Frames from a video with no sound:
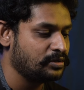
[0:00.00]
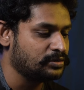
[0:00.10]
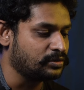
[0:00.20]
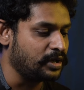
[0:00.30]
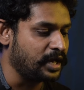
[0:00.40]

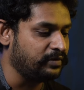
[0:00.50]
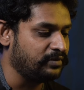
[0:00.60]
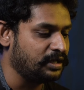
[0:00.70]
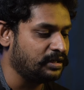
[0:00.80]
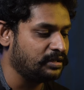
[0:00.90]
So I
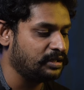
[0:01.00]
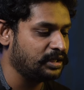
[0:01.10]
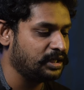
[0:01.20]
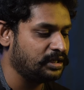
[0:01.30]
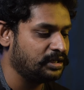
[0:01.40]
will
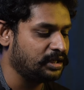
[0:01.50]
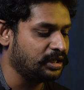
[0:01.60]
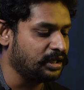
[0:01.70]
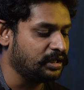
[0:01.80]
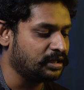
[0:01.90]

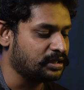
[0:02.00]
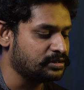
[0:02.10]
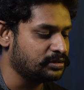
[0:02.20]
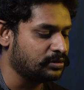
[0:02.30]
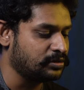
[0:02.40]
little
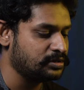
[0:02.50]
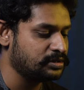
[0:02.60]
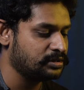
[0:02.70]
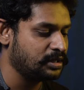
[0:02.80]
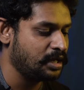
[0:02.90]
increase
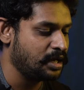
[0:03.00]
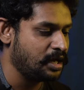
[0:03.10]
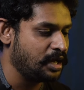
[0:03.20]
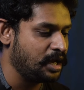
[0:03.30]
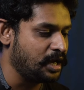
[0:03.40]
those.
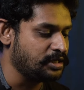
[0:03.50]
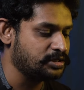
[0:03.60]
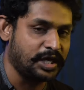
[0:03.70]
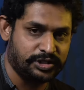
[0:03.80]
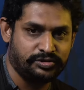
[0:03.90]

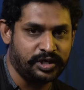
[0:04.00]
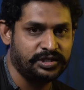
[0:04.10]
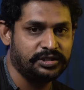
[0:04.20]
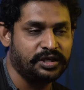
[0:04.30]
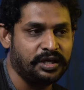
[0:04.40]
And
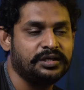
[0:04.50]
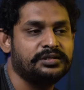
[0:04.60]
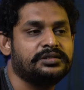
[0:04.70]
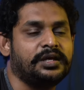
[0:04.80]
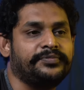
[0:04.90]
saturation
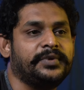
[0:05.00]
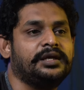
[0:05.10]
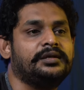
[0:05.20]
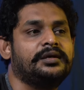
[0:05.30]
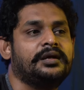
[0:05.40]
is
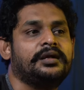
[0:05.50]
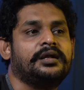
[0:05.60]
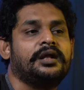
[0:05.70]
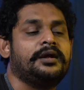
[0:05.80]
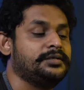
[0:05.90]
something
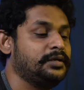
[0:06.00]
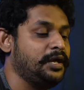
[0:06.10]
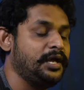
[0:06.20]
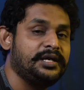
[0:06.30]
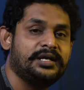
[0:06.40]

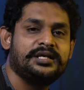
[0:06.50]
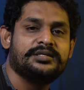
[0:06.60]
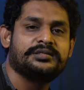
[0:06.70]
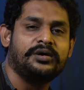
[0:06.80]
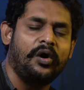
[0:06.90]

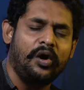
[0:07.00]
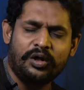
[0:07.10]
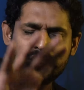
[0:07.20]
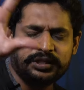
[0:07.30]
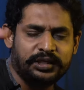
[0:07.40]
increases
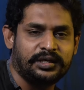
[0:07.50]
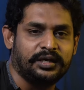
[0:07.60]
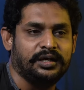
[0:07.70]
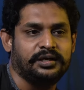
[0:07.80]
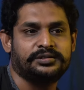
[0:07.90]
all the
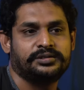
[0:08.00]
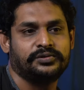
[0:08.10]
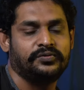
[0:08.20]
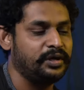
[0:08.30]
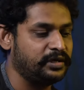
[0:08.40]
colors.
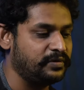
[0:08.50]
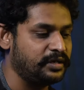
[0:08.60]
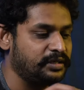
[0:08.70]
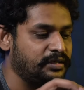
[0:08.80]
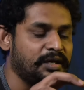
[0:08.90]
So
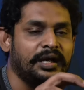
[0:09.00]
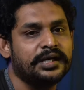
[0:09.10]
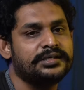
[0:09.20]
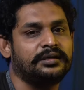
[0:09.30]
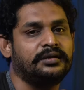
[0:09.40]
whatever
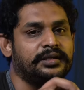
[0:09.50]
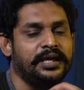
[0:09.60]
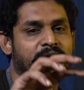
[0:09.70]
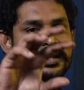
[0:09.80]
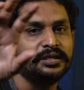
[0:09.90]
colors are
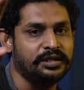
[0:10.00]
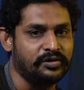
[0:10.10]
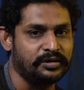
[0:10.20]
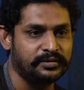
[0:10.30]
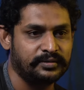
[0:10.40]
there in
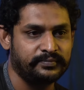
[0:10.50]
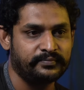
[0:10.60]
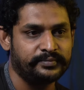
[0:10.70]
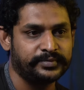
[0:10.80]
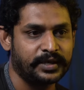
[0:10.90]
your
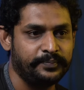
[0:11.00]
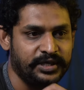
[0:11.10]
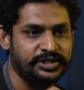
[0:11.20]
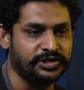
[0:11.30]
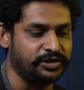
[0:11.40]

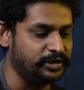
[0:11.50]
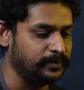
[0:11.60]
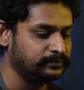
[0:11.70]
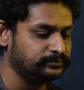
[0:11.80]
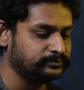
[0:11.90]
picture,